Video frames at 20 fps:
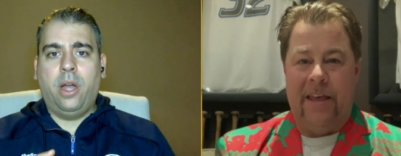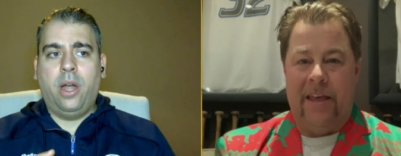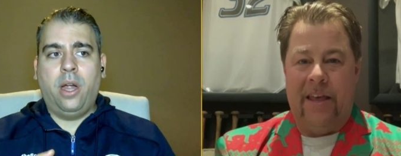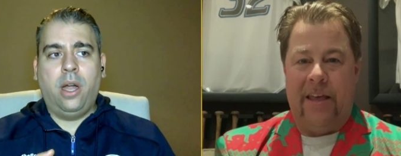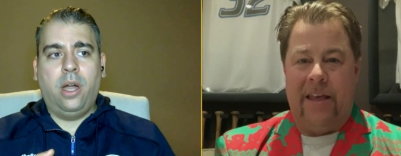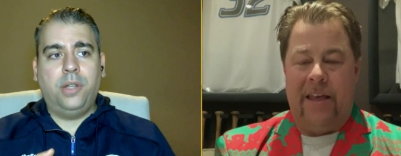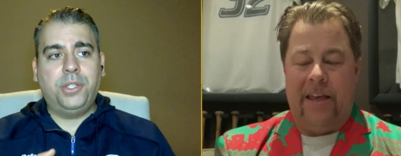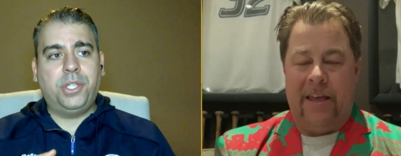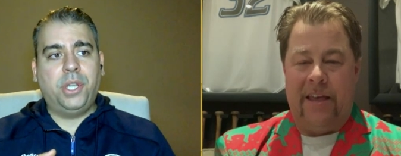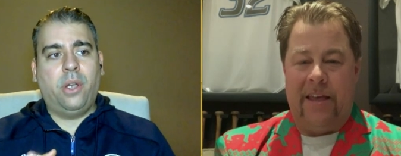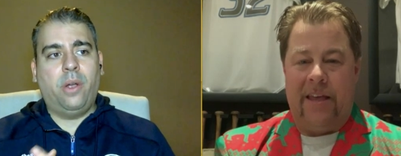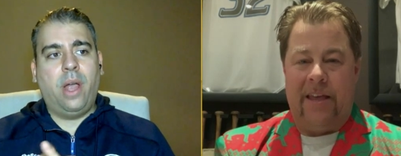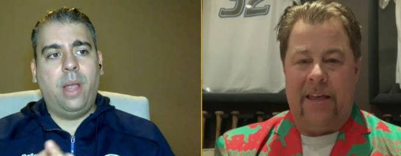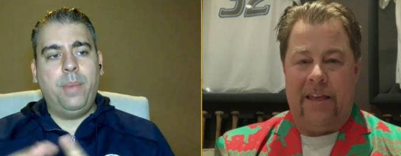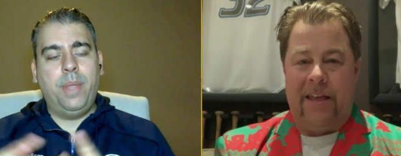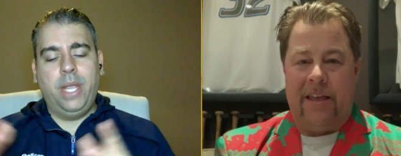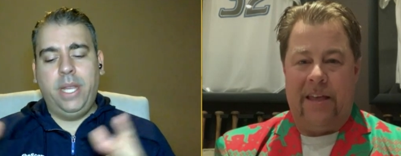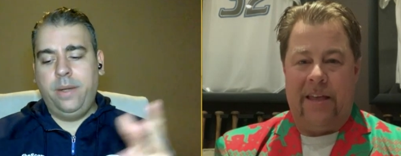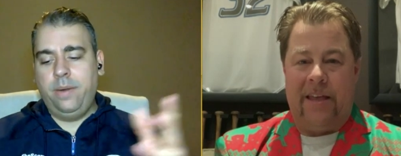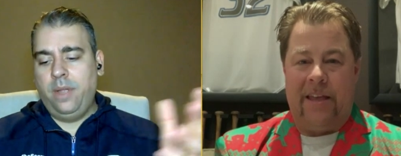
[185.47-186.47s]
Speaker 1: So I
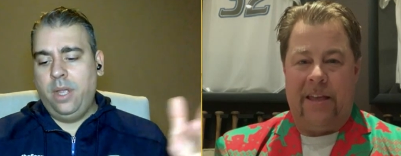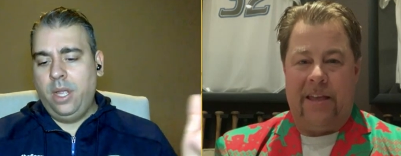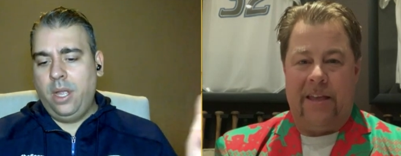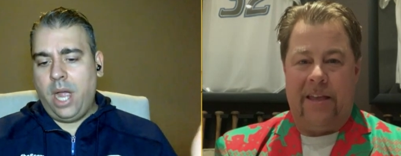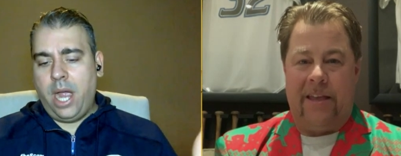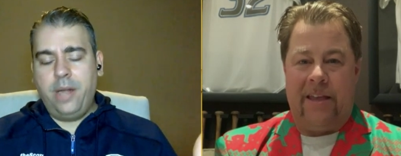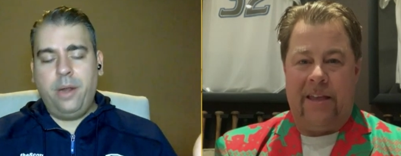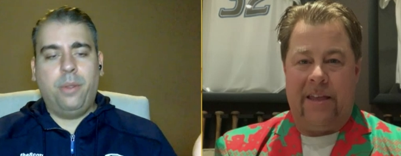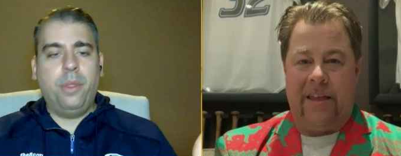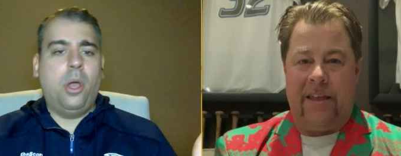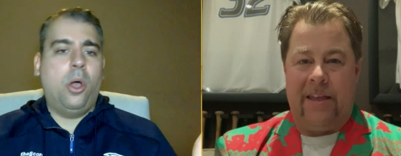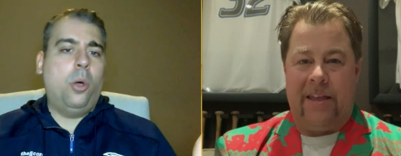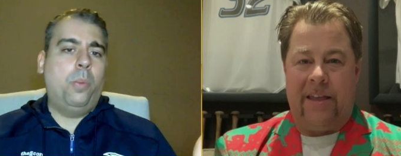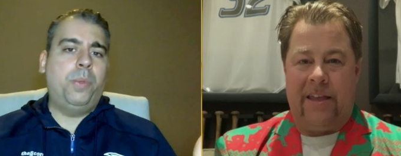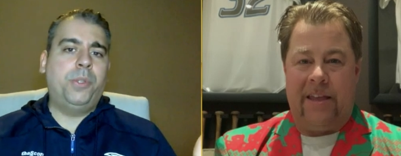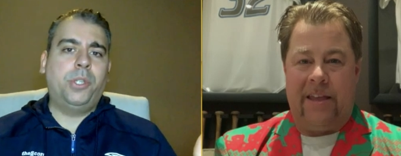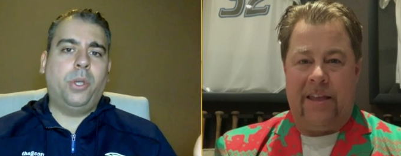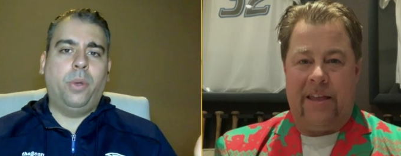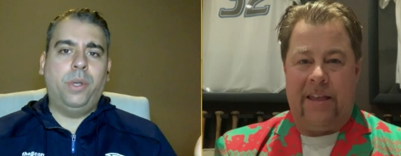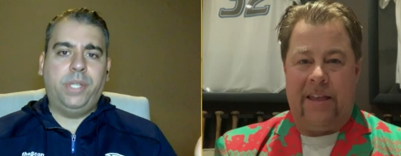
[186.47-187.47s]
mean, I know the hope is
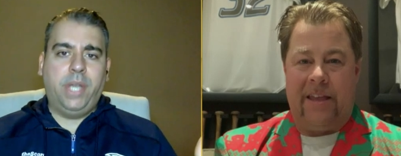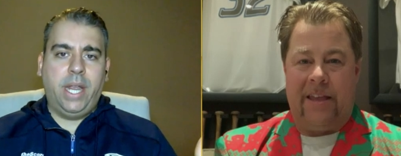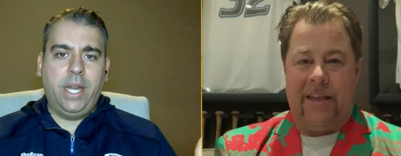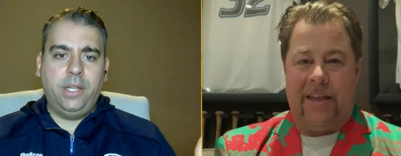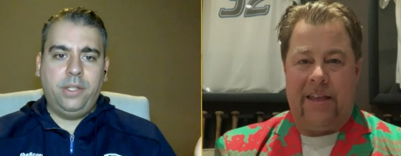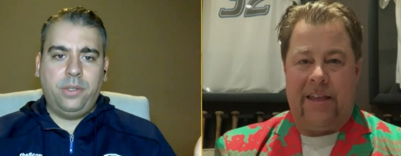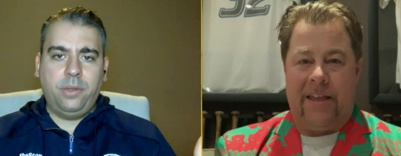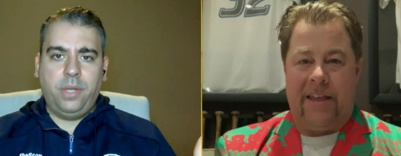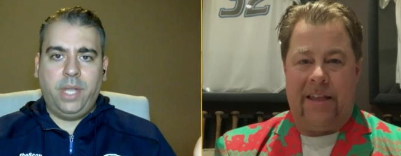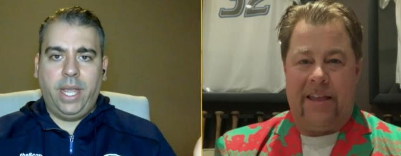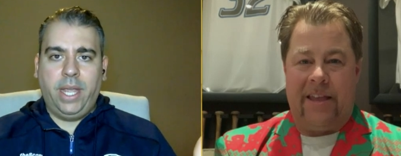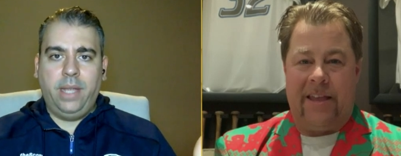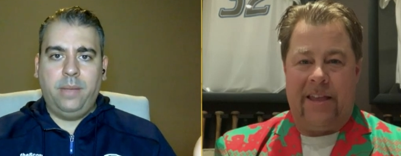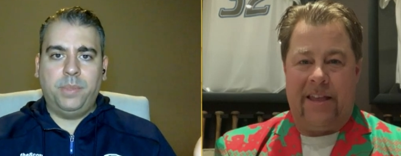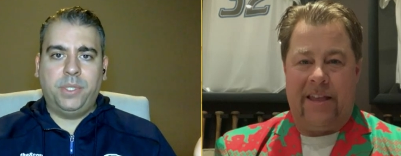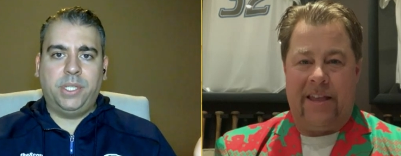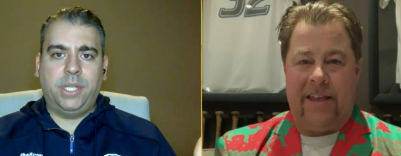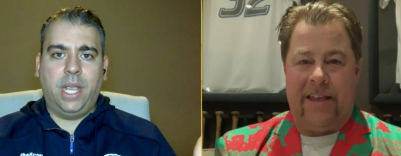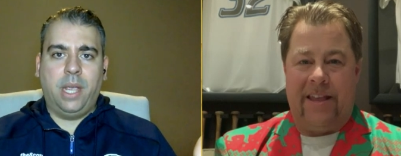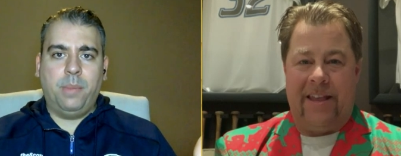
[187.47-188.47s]
always 82 games,
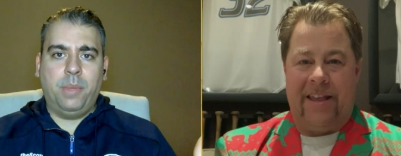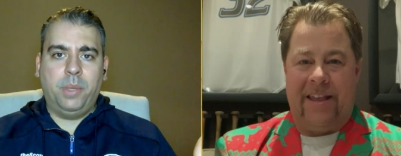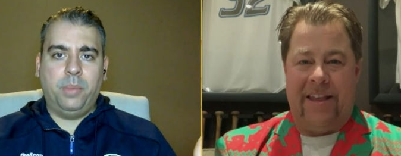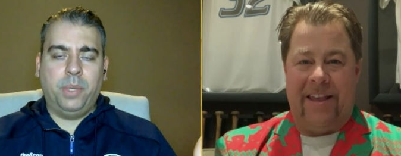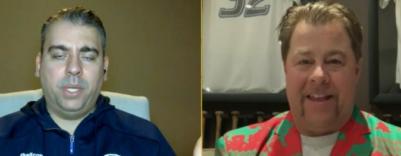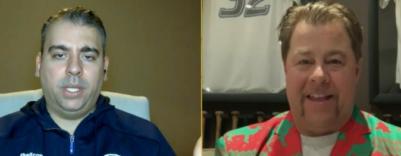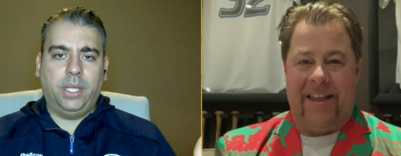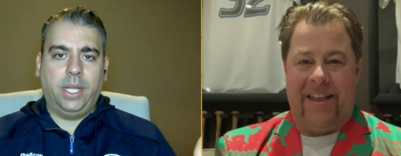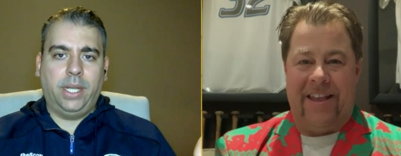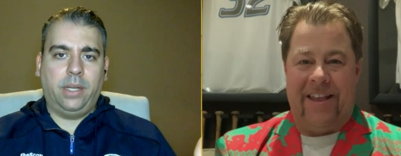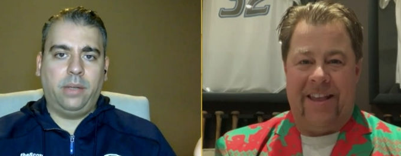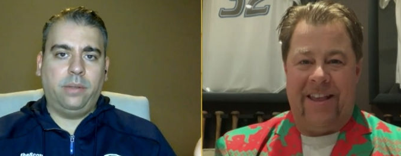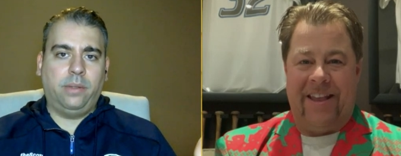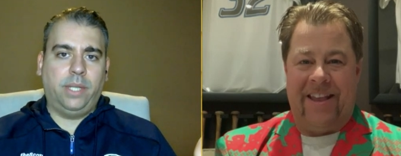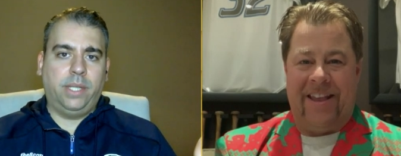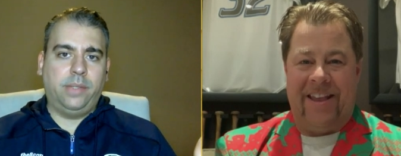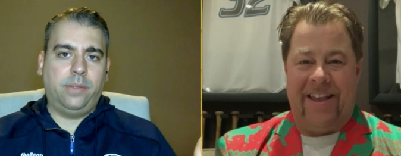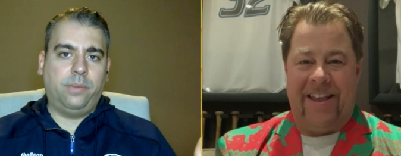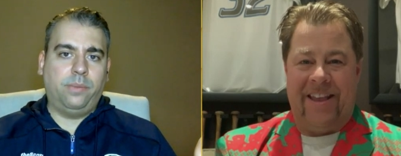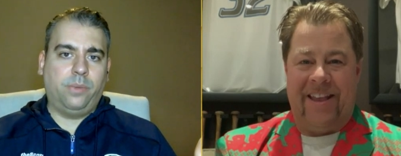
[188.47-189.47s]
Sammy, but like let's
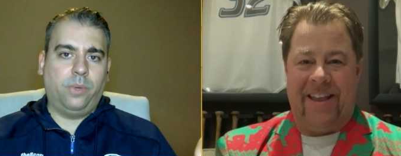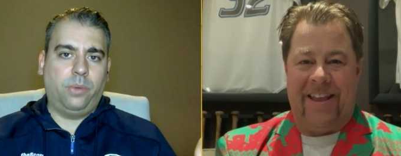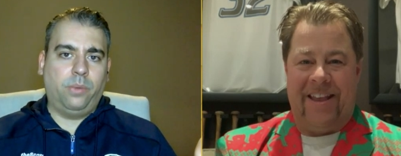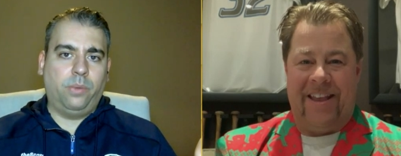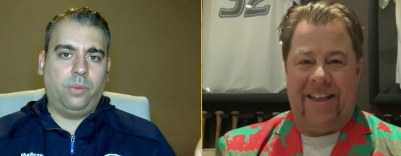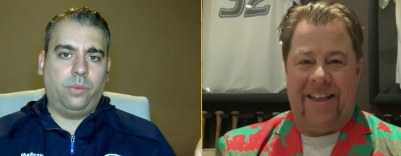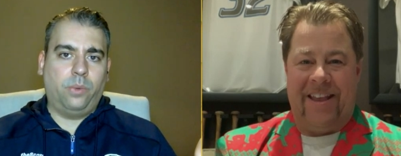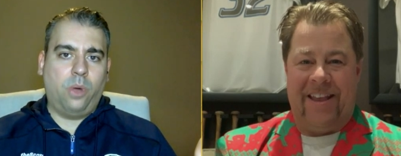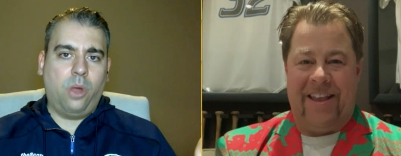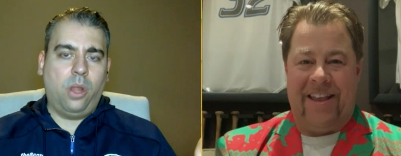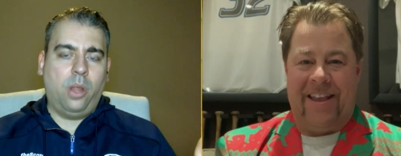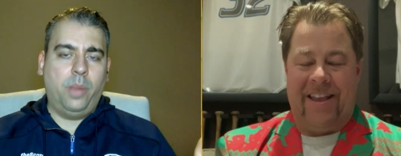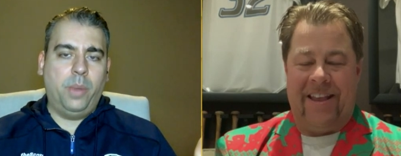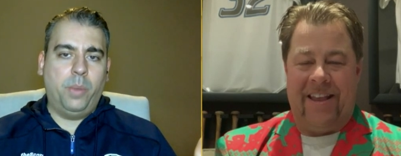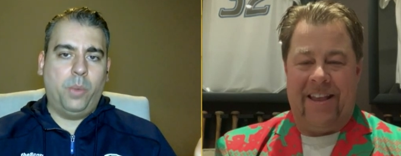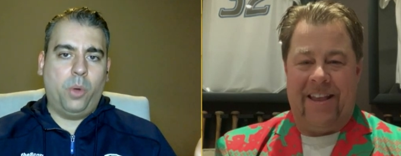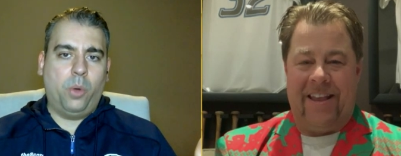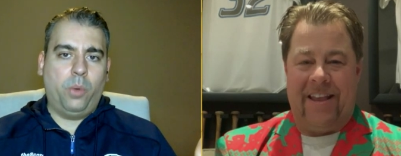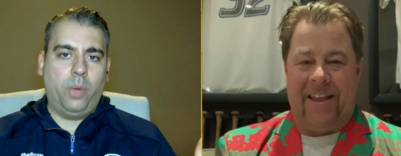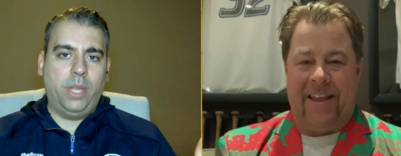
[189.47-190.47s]
we're, we're all a bit more
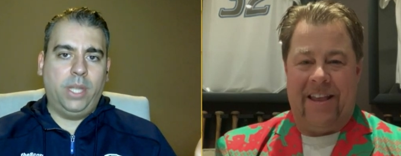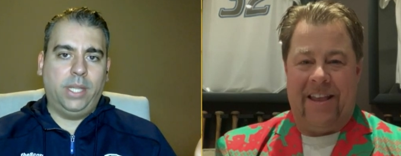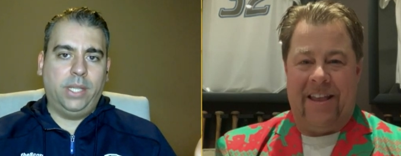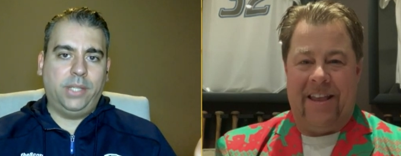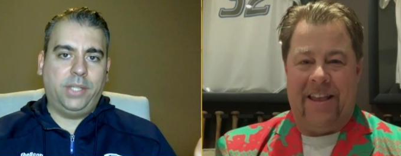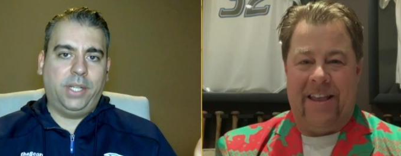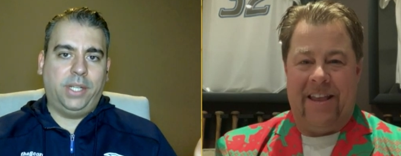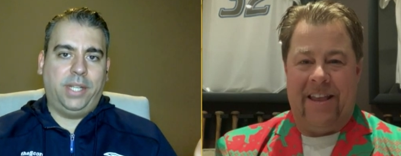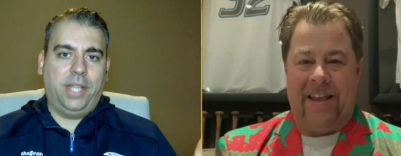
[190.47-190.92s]
realistic